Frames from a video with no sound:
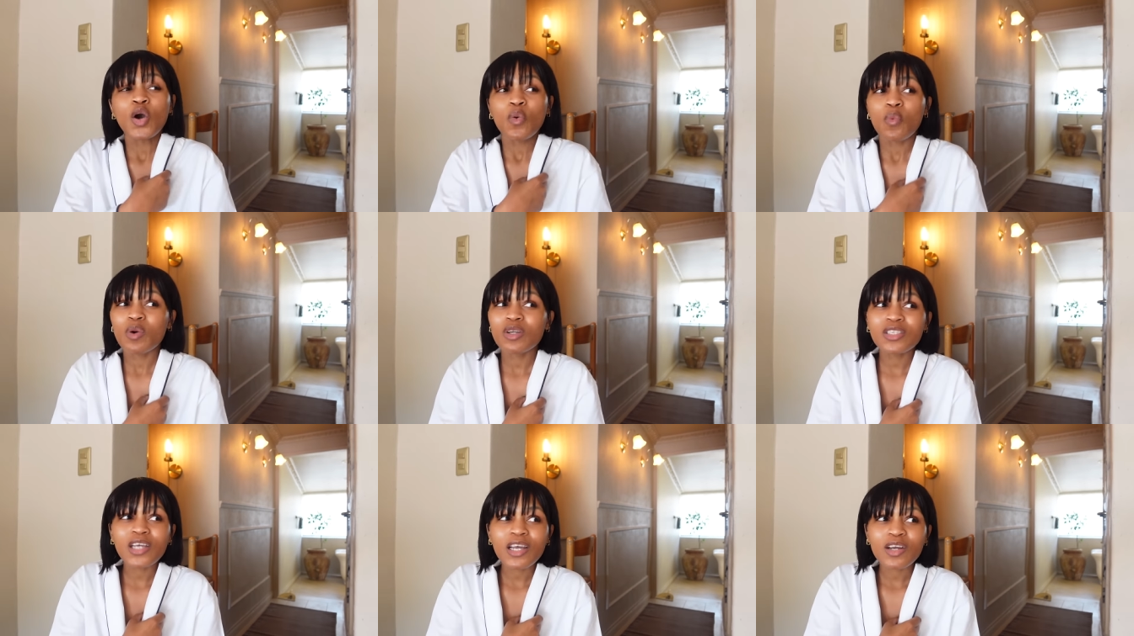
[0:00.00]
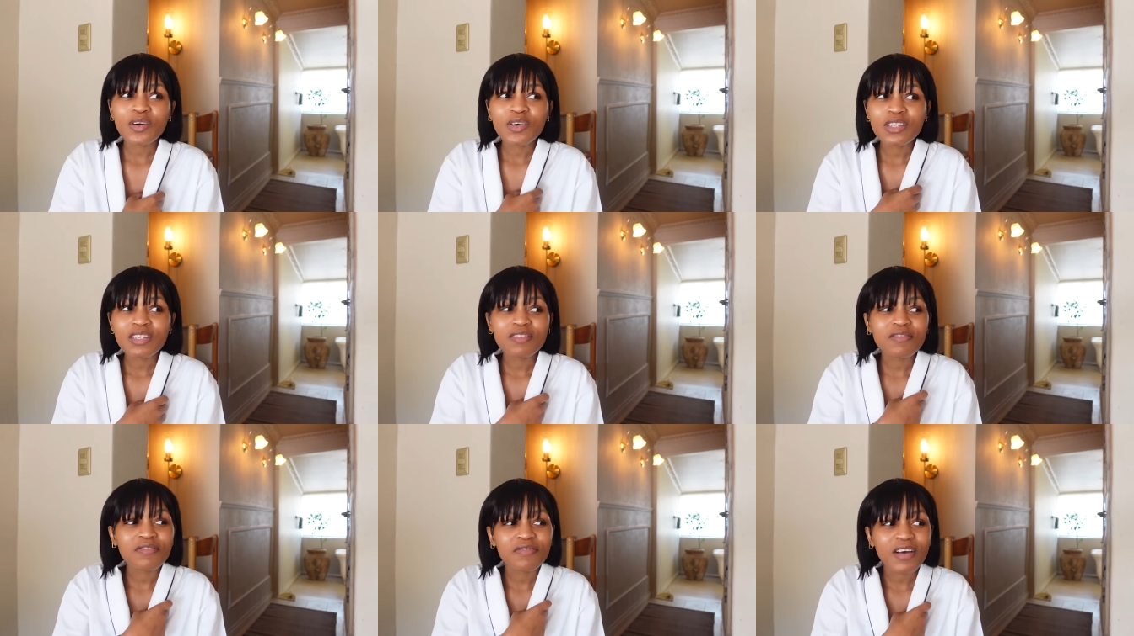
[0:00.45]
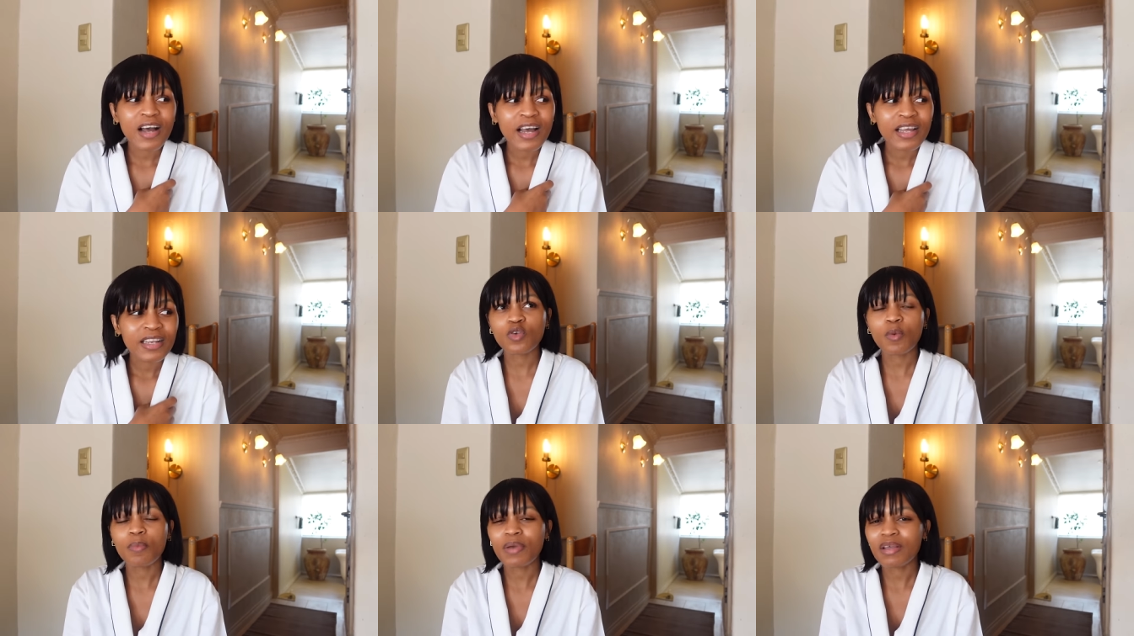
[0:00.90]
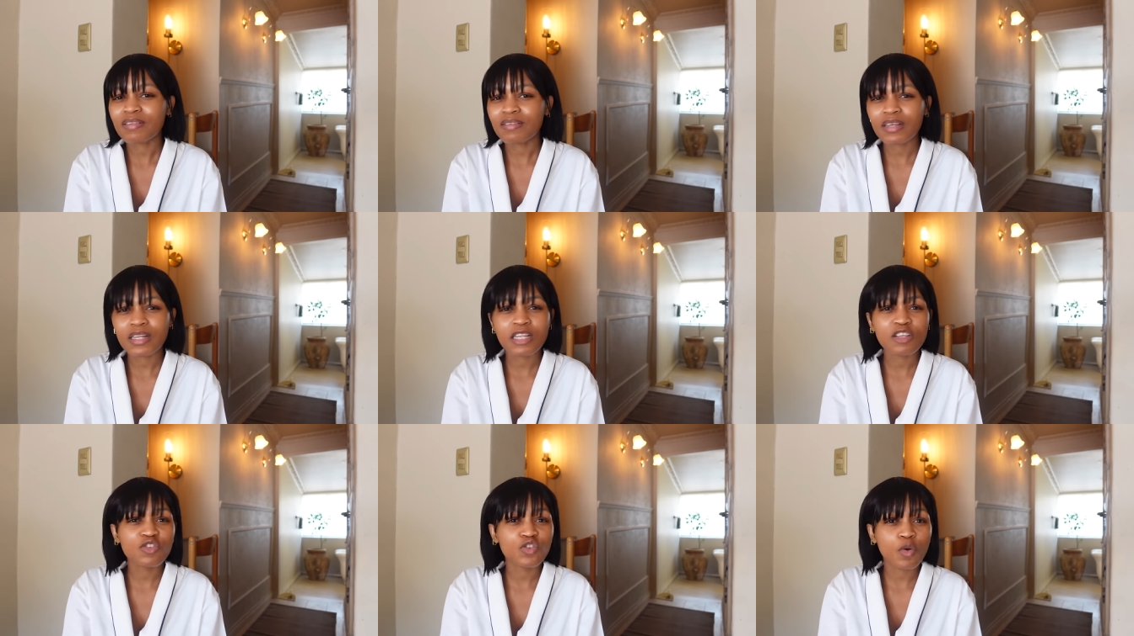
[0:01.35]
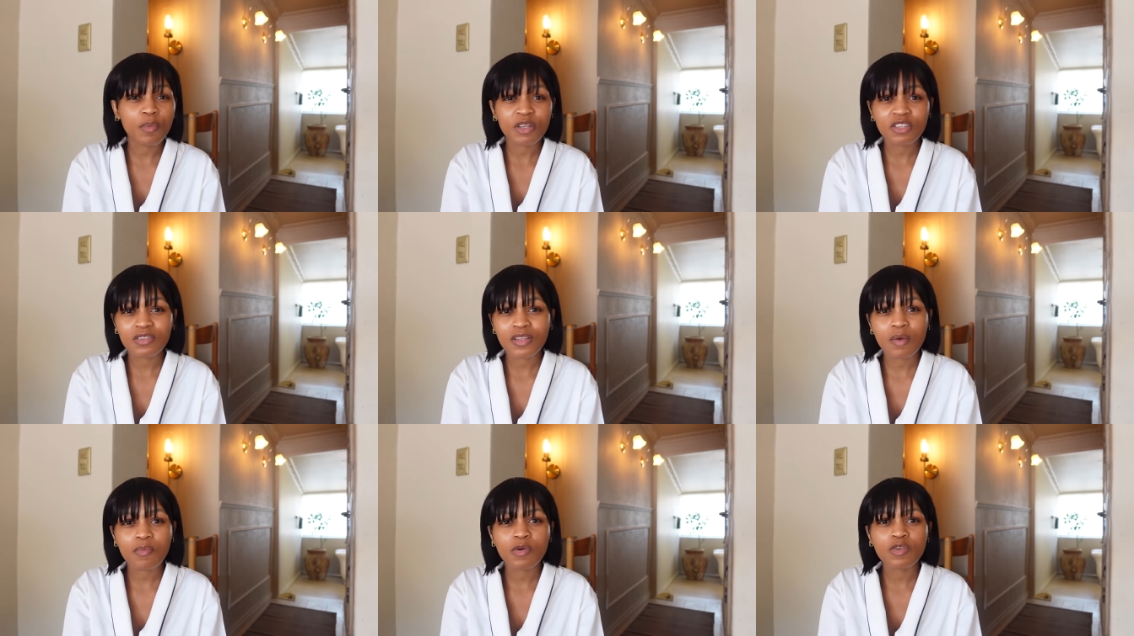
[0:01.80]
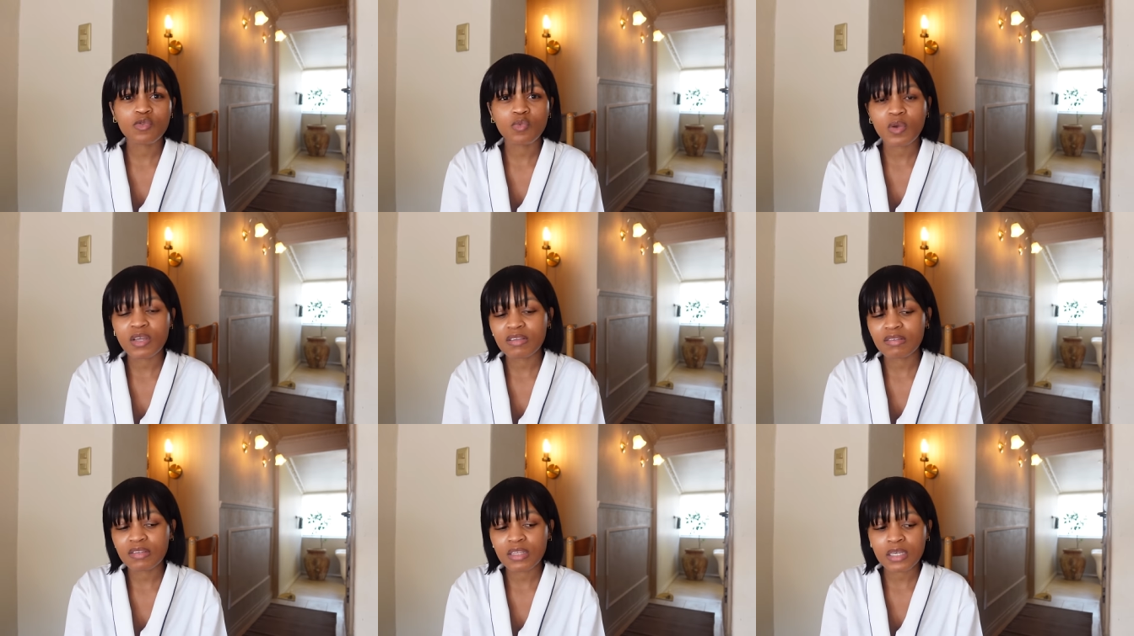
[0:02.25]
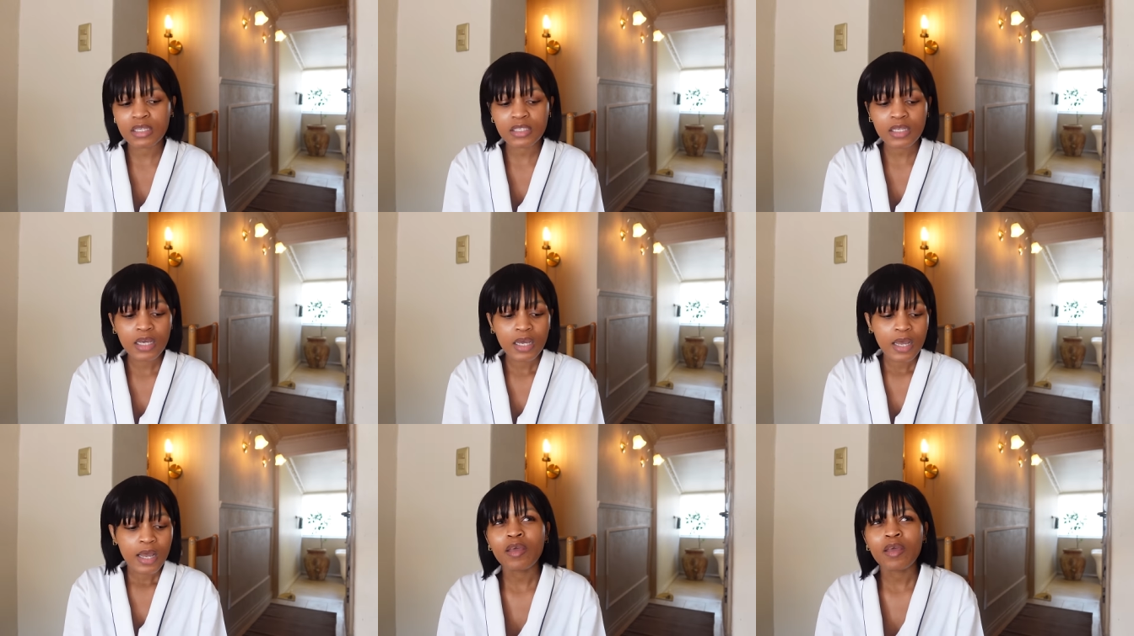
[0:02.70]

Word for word: which i couldn't find so basically so much time was wasted